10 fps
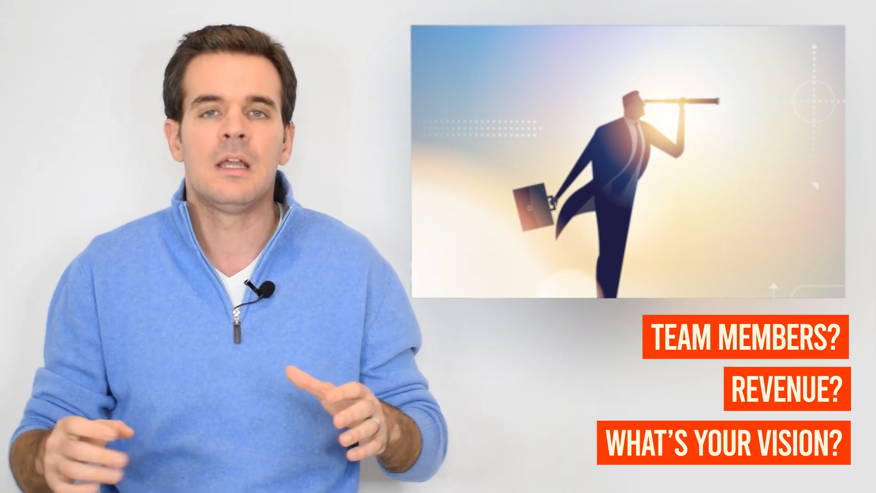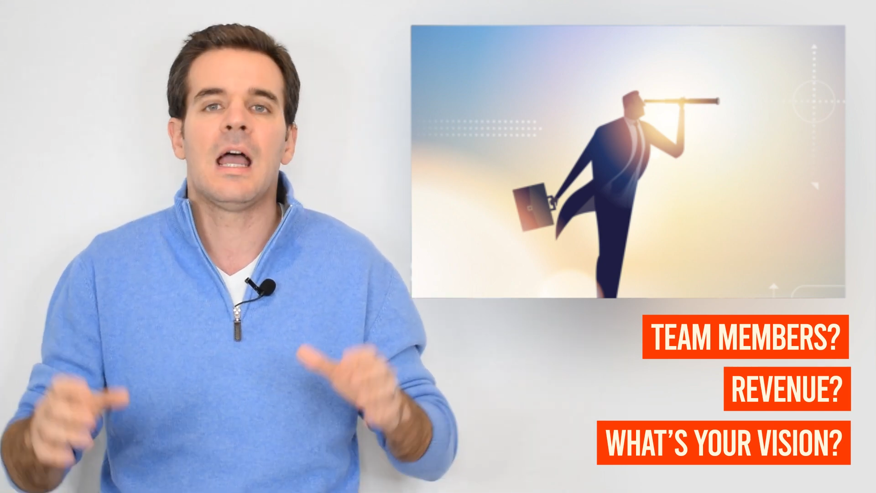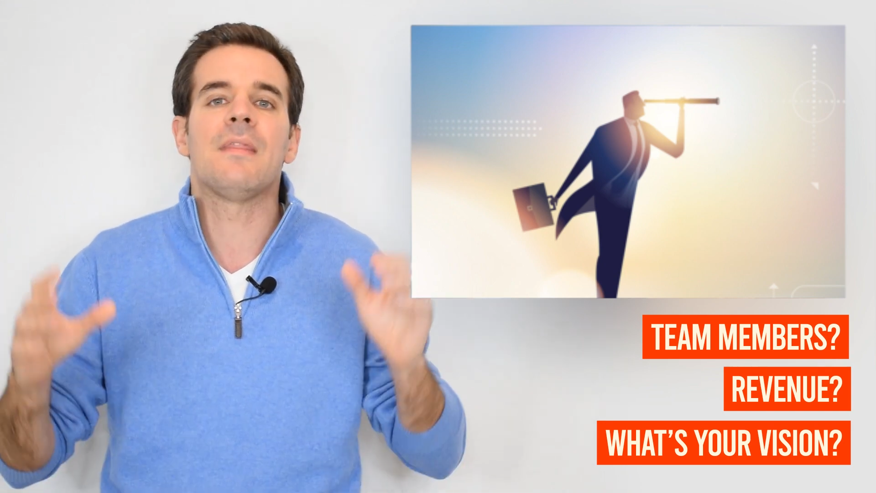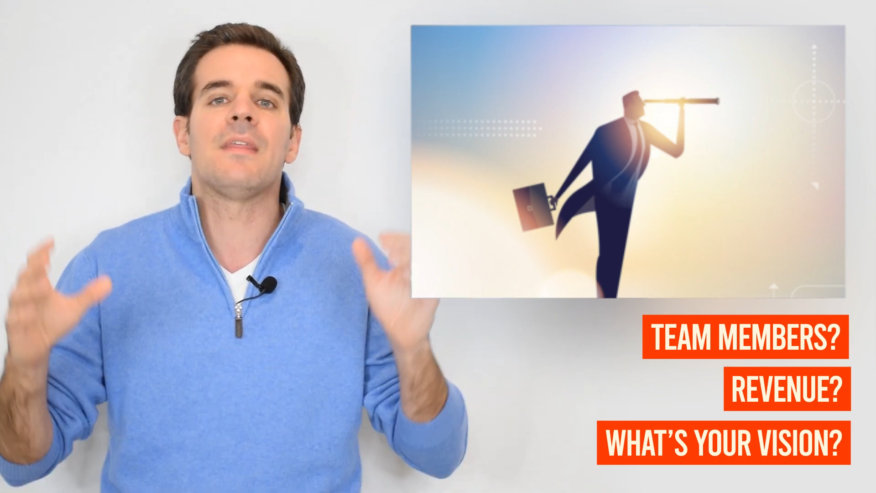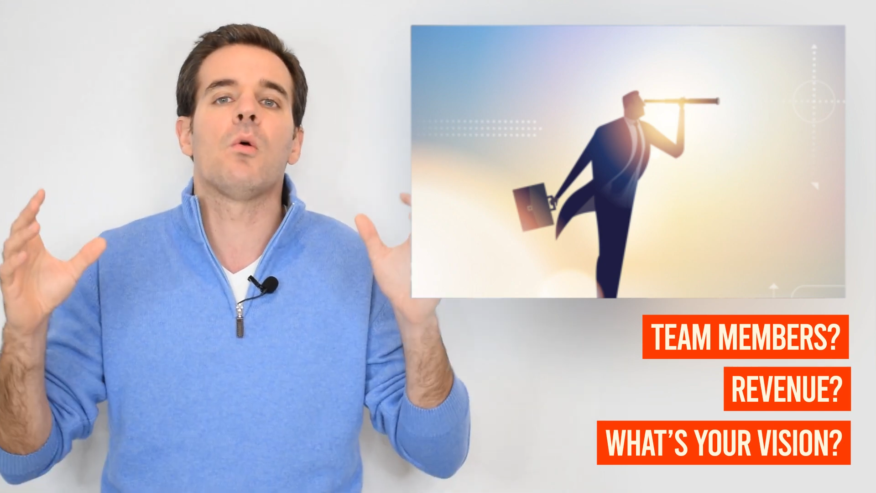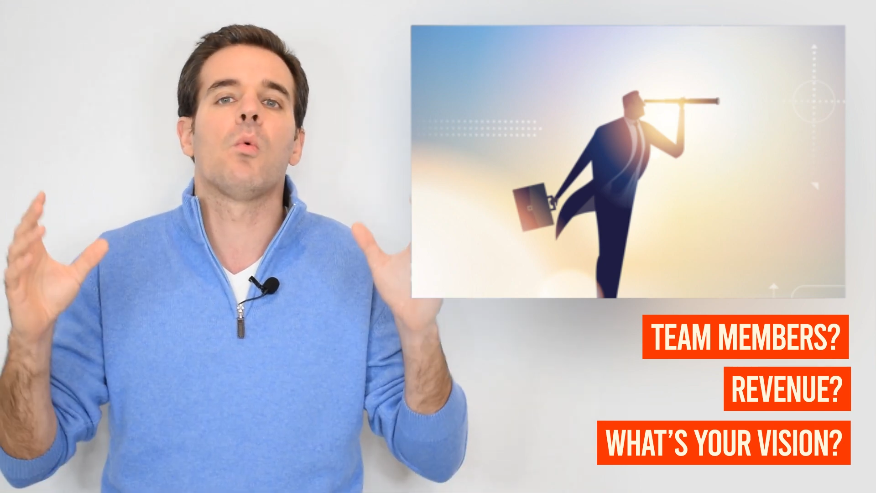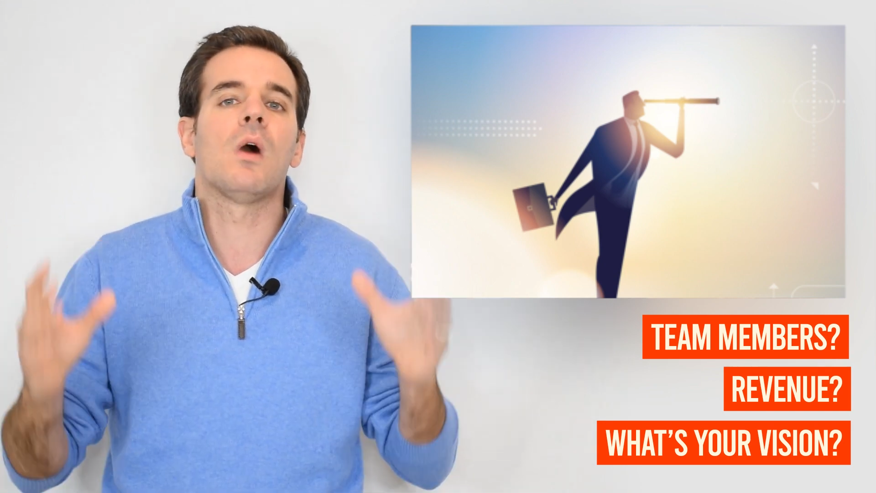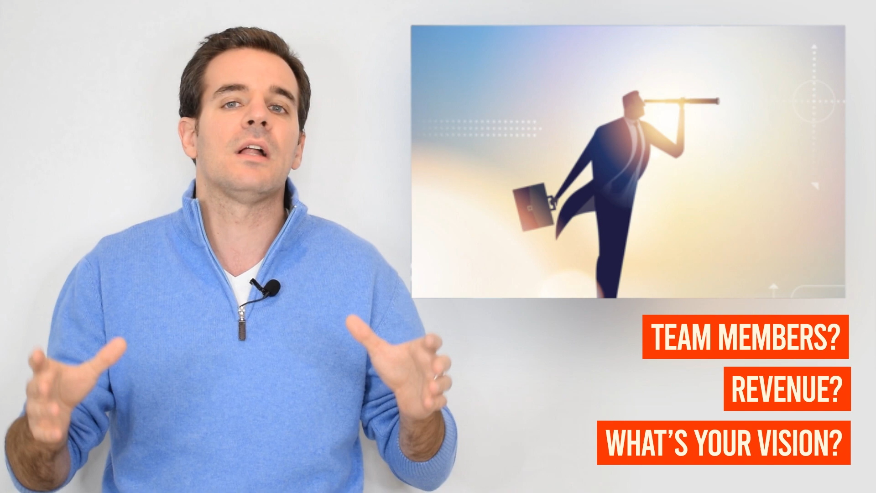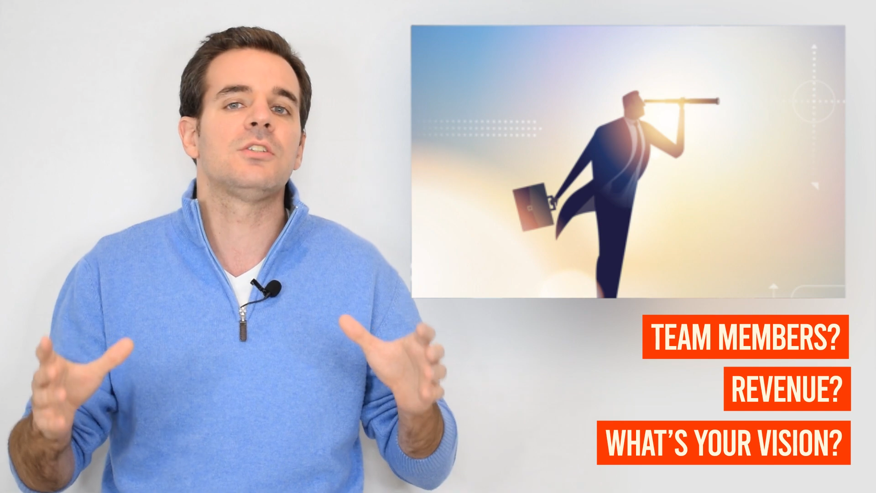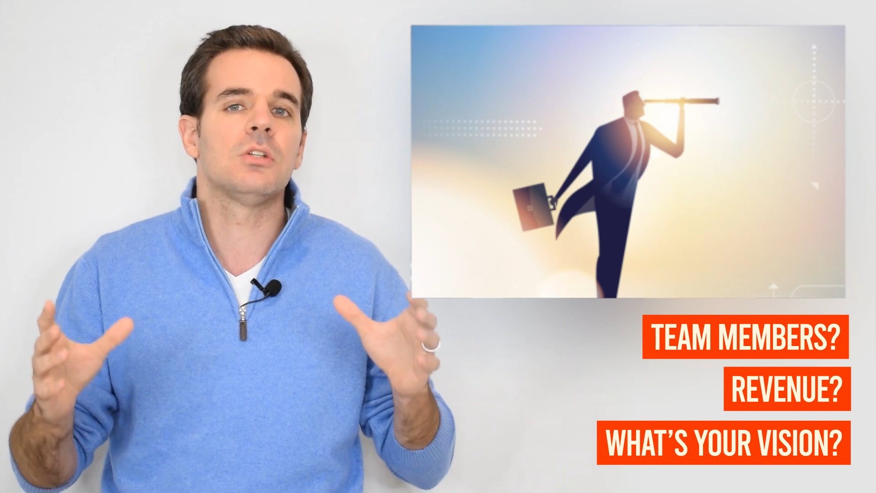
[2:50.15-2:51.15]
And then
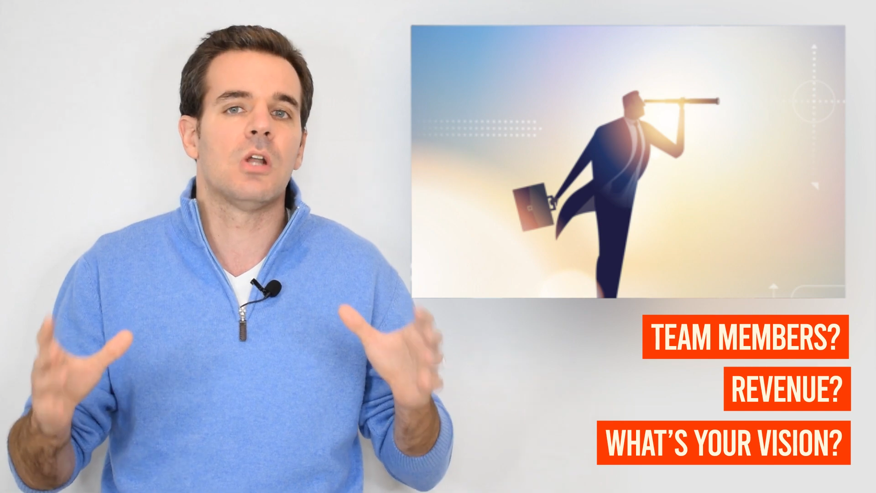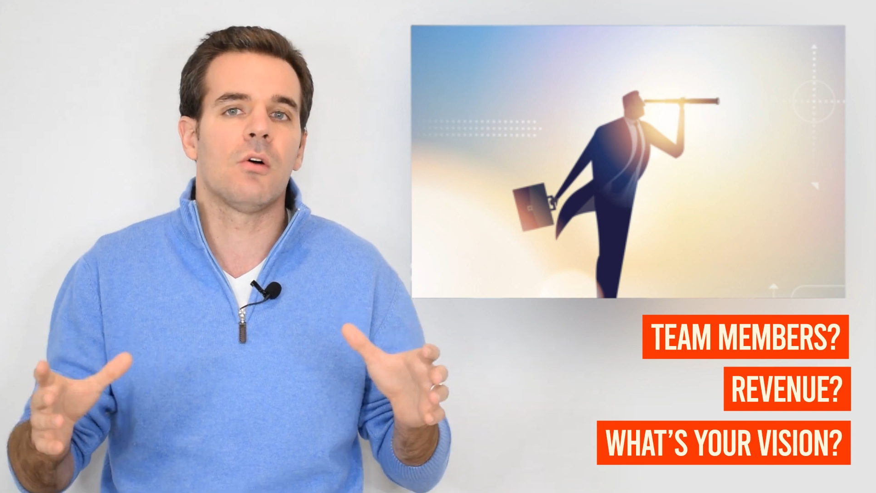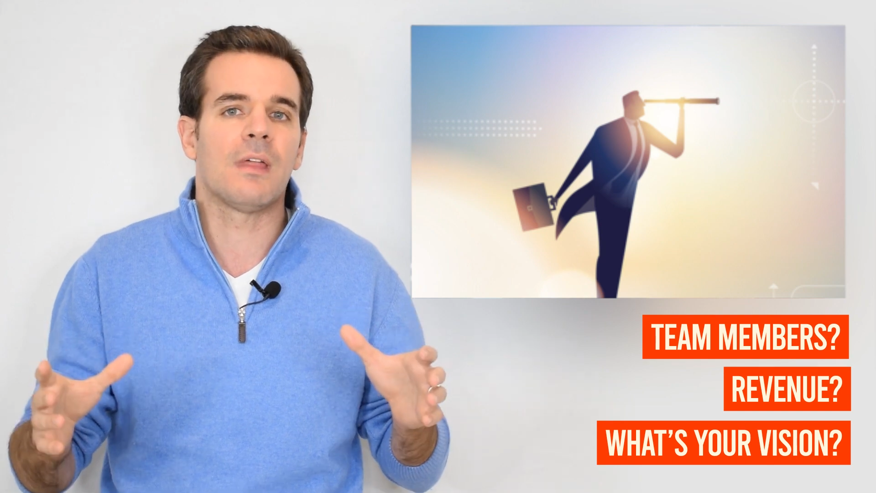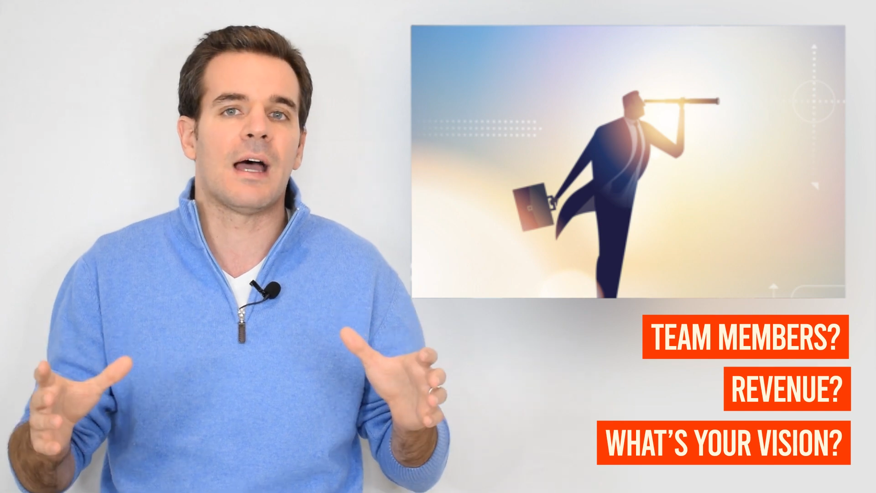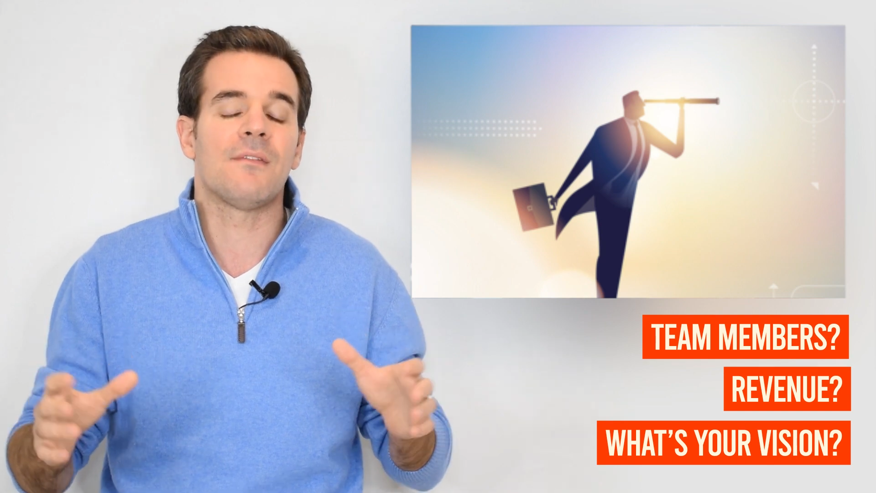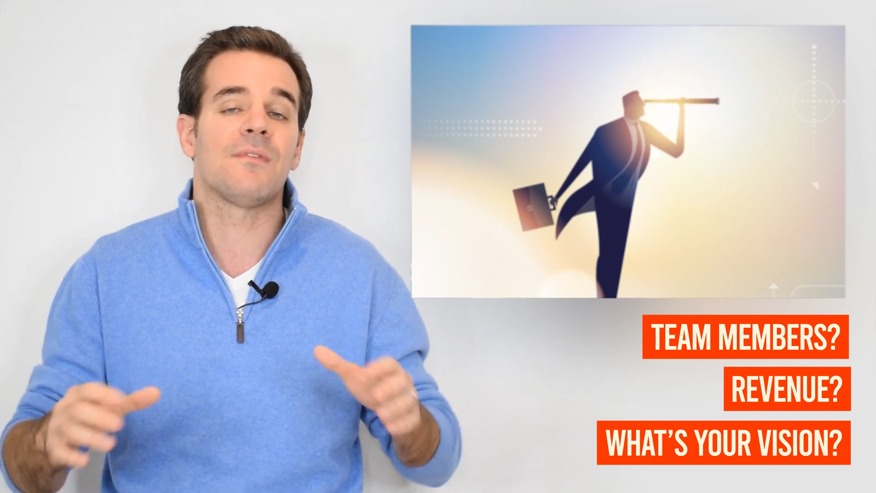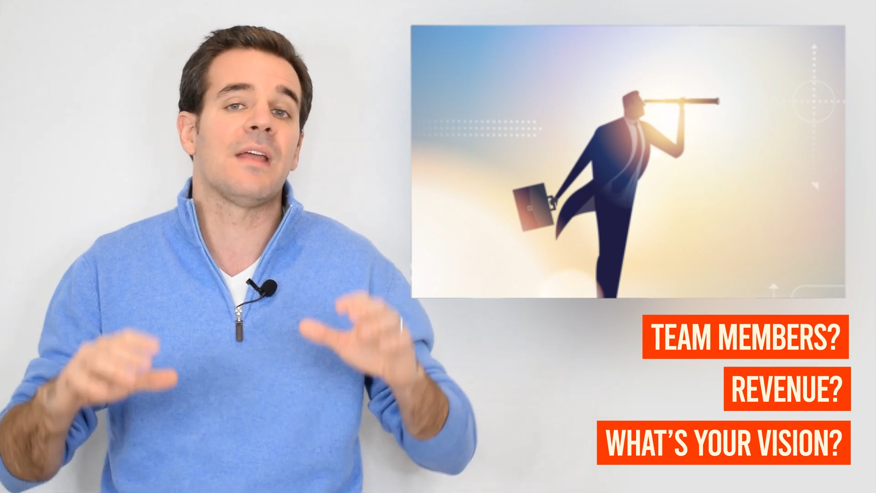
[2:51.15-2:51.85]
once you know that,